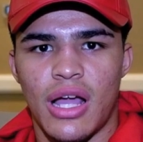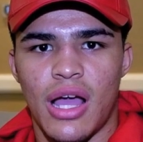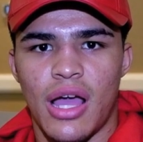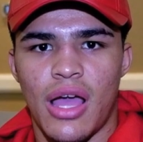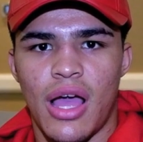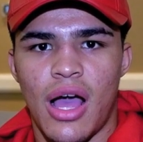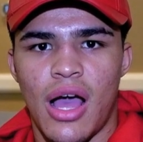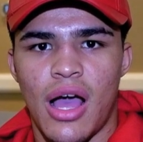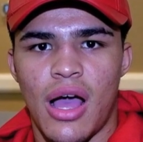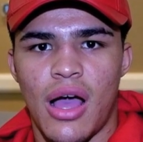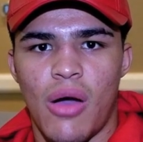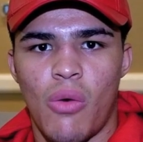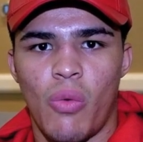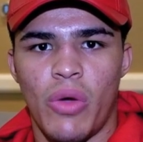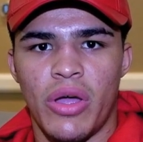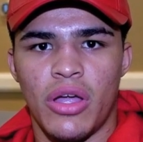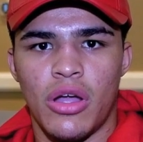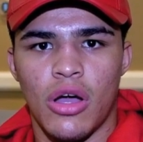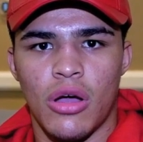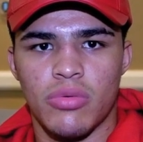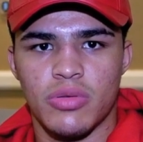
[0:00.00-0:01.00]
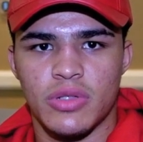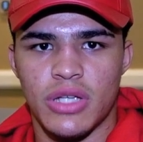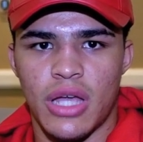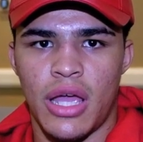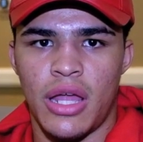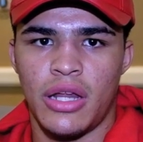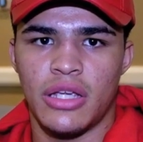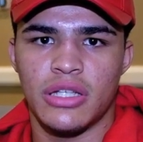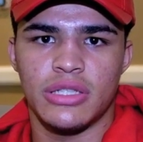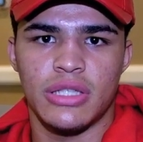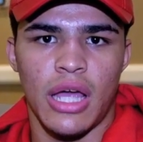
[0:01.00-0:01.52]
I wake up
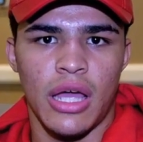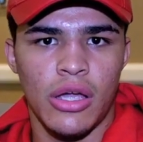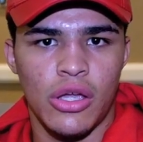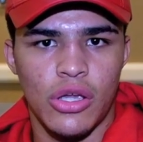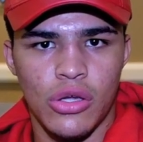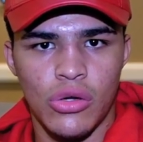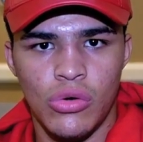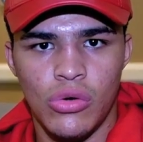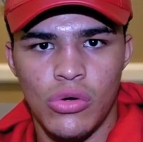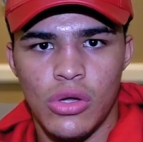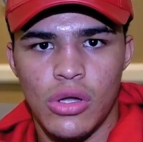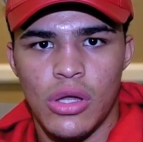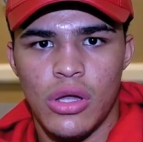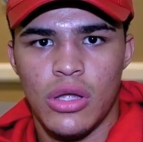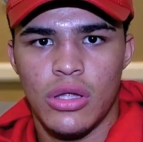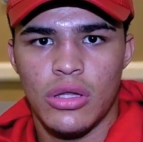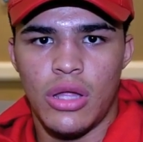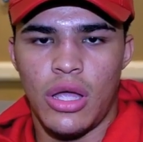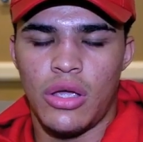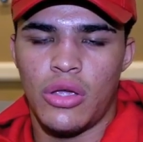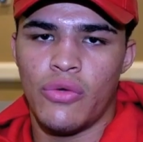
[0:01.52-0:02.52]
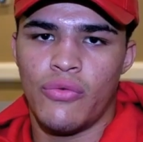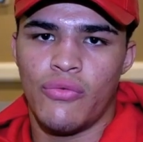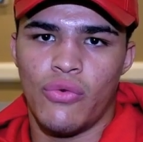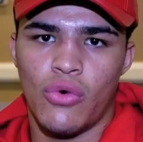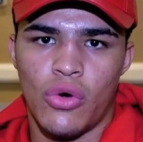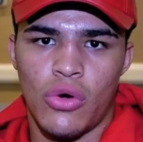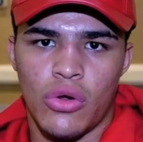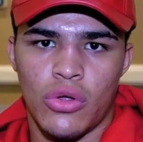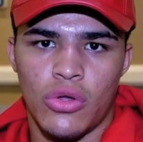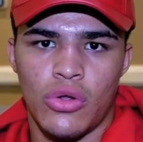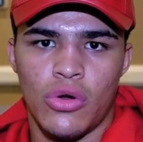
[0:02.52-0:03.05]
saying is thank you. Thank you
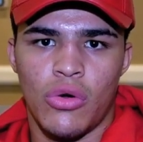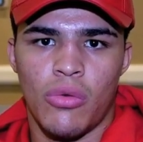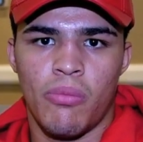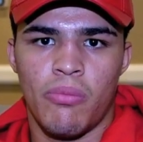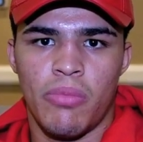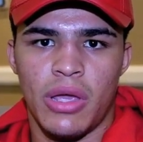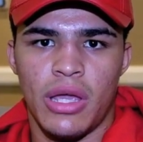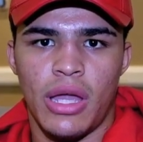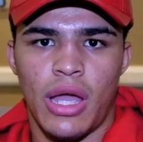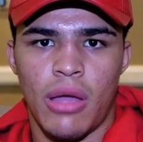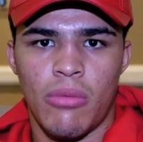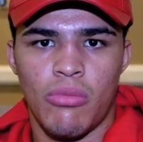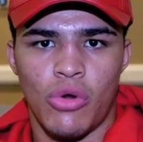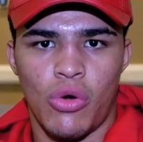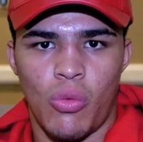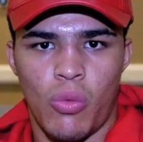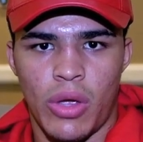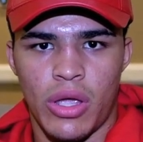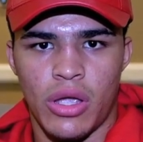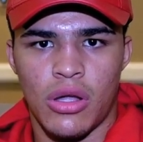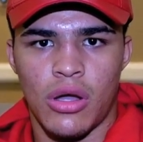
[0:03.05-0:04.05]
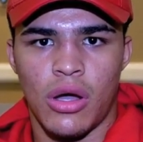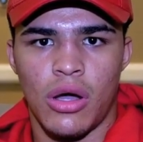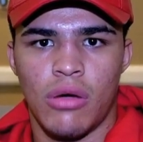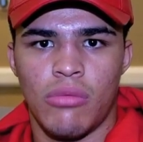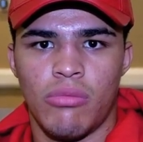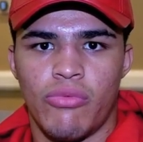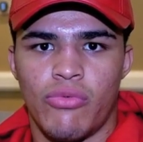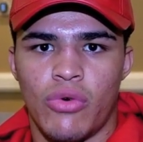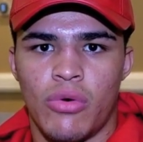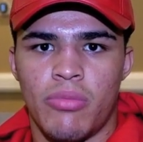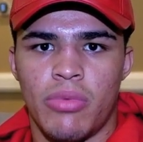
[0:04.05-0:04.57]
for, you know, being able to wake
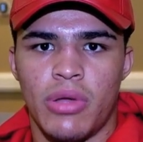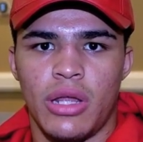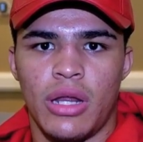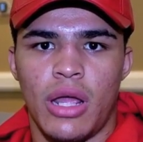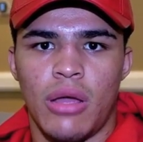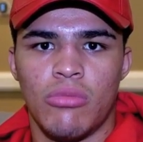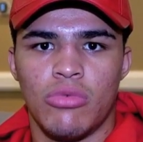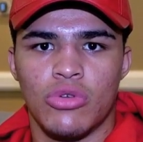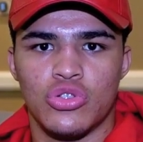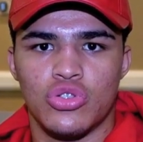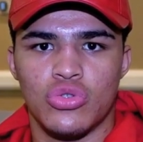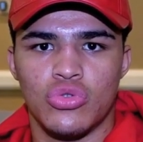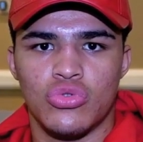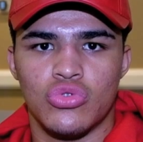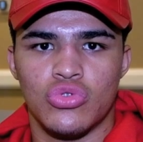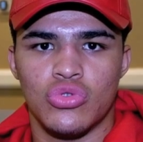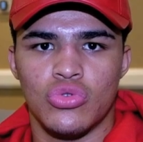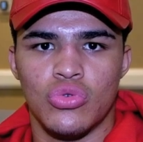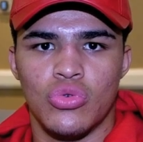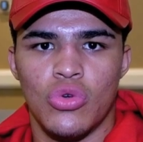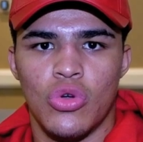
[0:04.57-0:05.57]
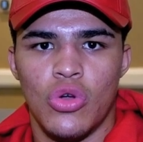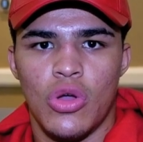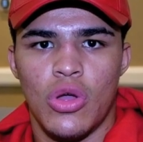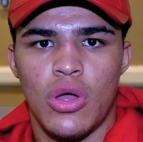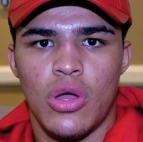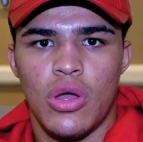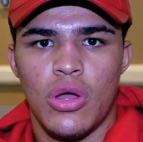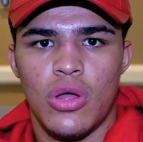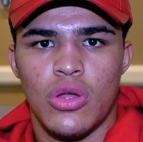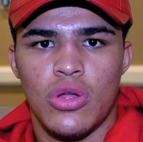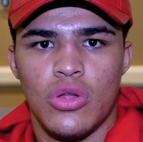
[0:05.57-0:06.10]
up, for being able to
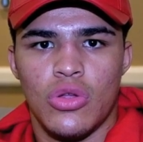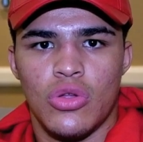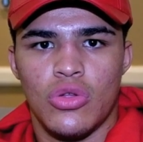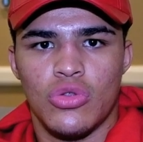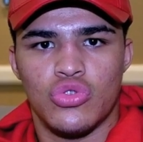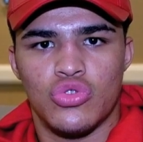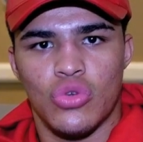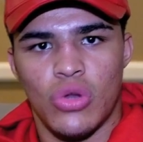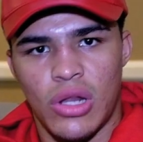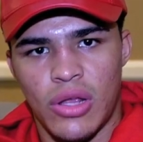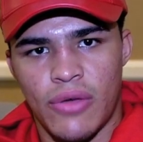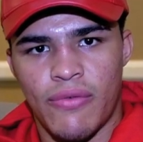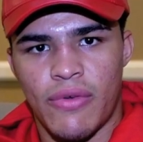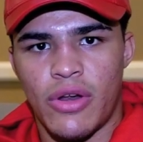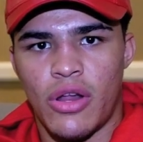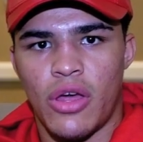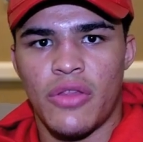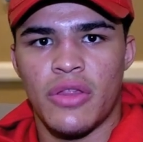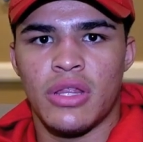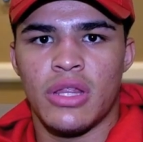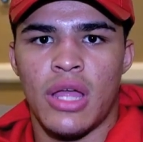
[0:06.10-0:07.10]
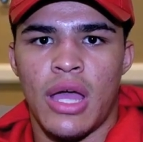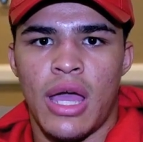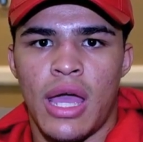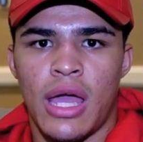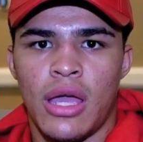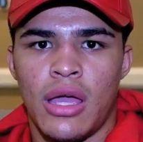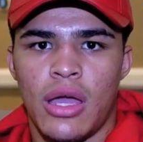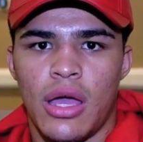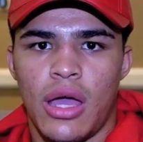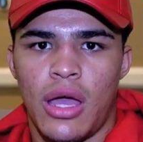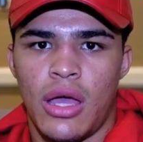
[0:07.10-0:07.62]
live another
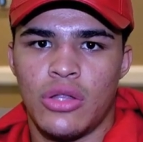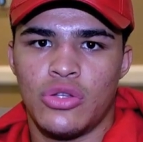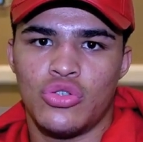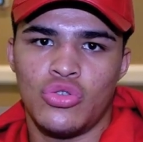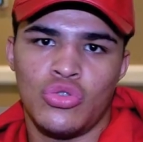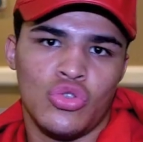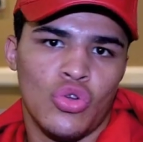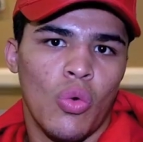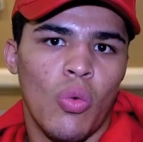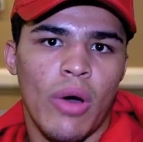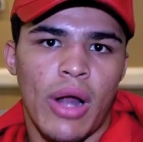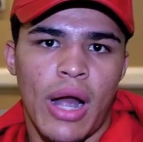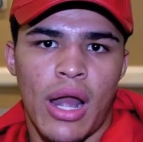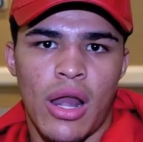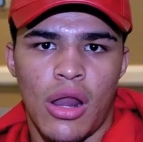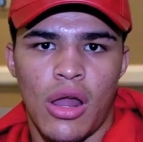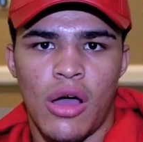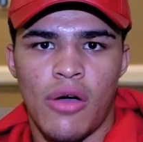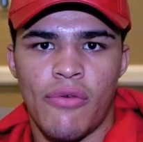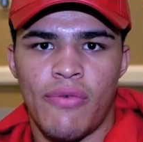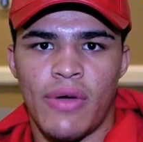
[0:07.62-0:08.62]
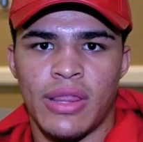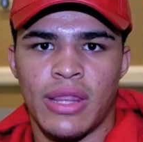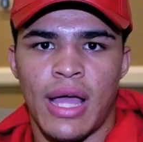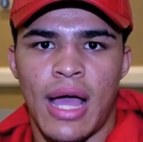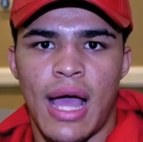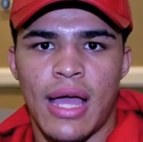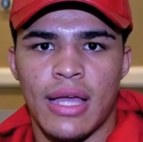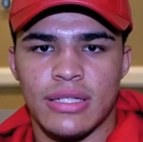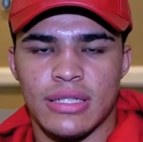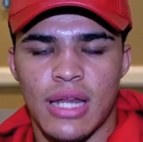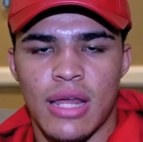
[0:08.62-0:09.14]
day and to do what I love at the
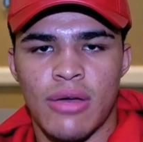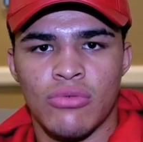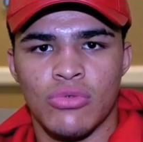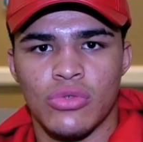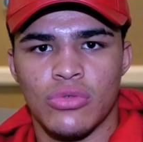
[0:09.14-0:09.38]
highest level.